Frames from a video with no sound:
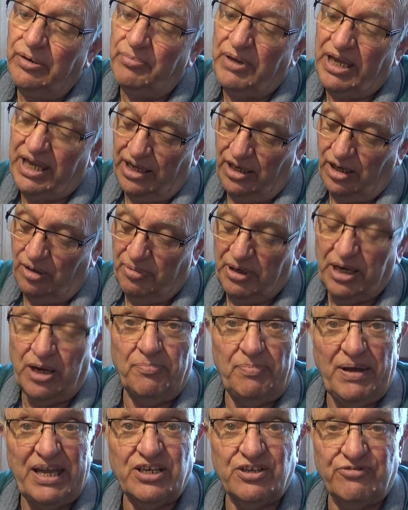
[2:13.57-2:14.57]
make a
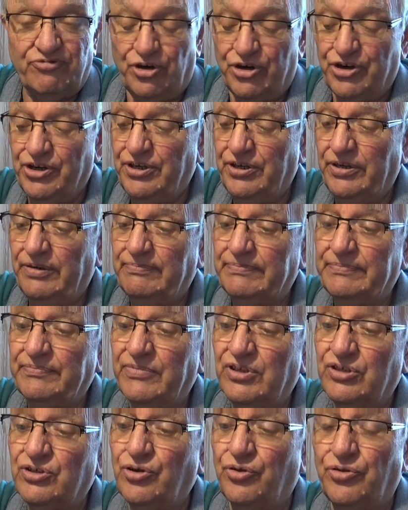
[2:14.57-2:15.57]
bigger base for it
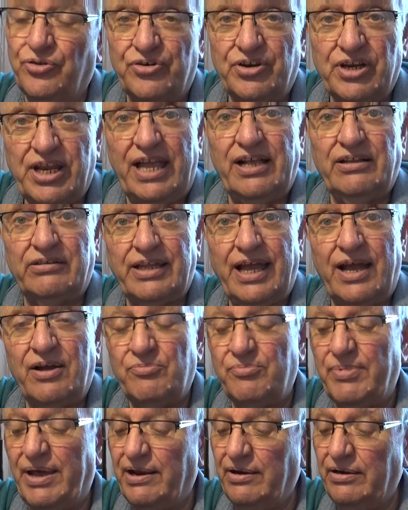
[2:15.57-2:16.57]
so that it held
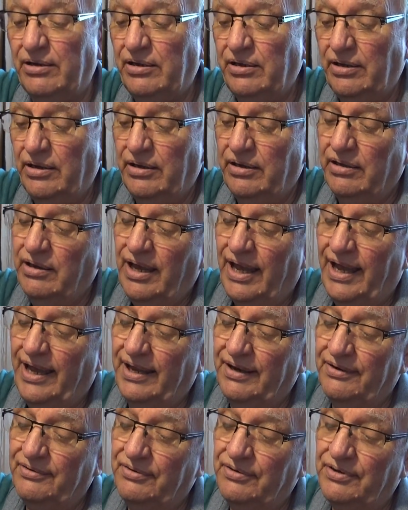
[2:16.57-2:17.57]
down better,
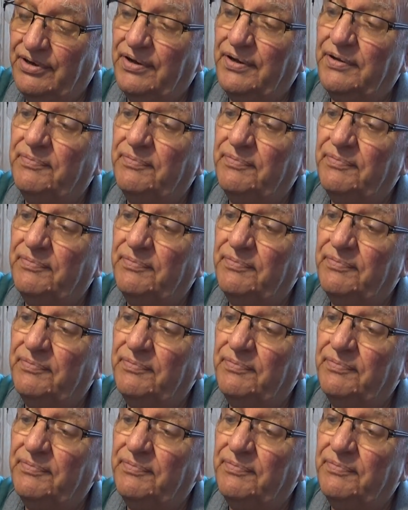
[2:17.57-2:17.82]
and